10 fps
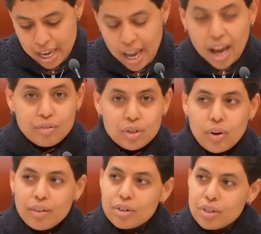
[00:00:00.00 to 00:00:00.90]
Have you
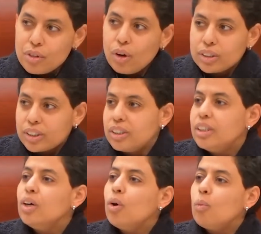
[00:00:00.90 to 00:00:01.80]
ever thought
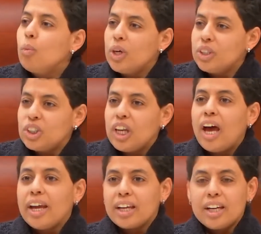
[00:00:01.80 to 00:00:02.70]
what it's
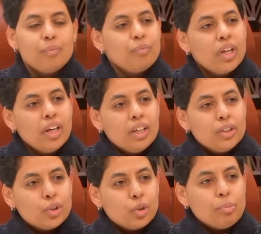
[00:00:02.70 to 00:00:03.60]
like
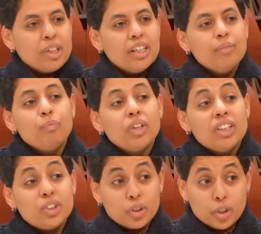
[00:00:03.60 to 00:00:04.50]
to be
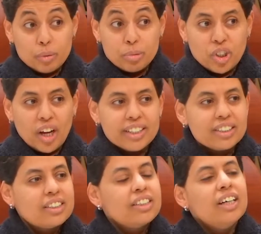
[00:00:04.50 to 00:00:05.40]

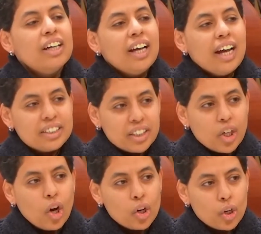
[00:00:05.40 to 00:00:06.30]
circumcised as a
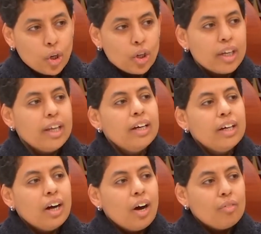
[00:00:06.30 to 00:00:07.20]
young girl
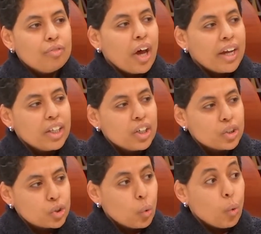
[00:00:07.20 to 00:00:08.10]
of 9
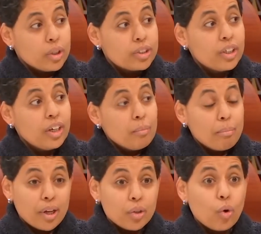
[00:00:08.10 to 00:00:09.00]
years old
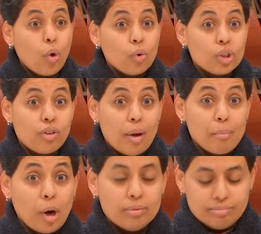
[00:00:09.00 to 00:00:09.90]
by your own grandma?